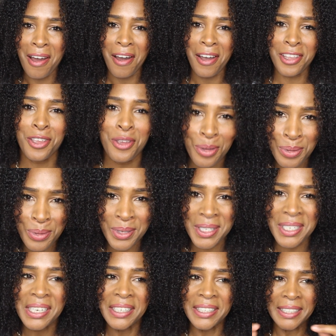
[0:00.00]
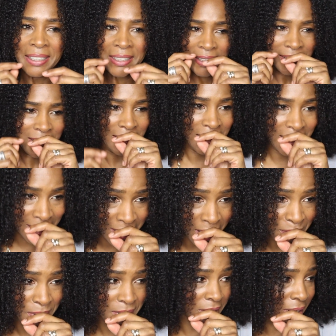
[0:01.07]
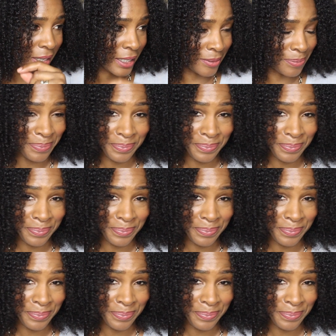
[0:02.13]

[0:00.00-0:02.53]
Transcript: I use Eco Styler.